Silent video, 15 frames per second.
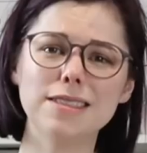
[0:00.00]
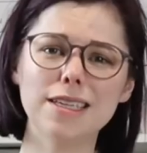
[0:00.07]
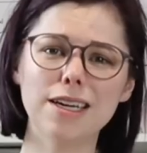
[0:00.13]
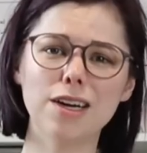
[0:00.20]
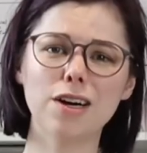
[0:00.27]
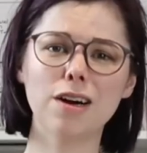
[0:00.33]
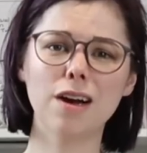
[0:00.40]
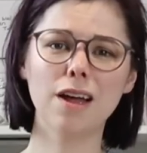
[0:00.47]

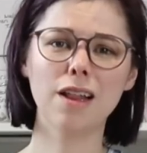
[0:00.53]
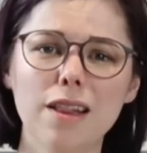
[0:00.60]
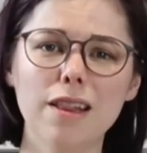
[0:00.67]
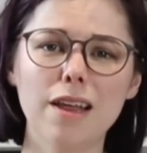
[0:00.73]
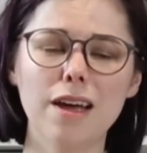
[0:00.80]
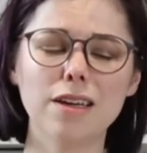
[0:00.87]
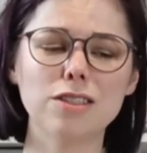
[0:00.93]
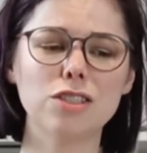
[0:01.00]
dinner,
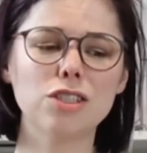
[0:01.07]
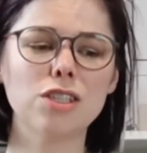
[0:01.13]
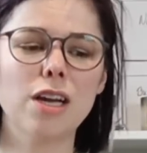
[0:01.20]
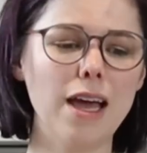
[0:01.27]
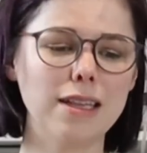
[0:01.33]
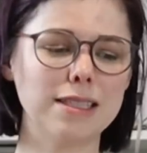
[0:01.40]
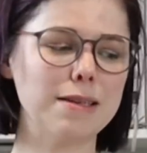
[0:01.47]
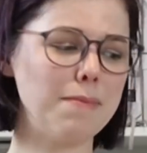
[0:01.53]
lunch,
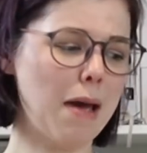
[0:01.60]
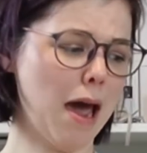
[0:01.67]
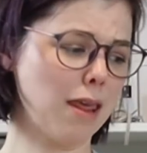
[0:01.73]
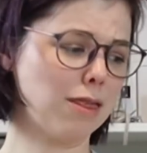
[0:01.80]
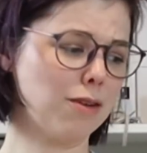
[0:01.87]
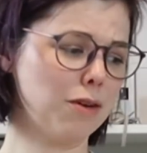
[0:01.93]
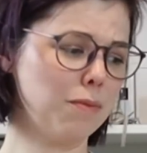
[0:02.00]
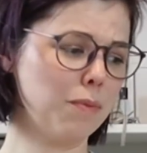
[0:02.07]
and some
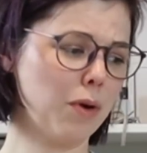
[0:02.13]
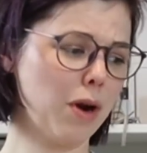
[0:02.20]
bathroom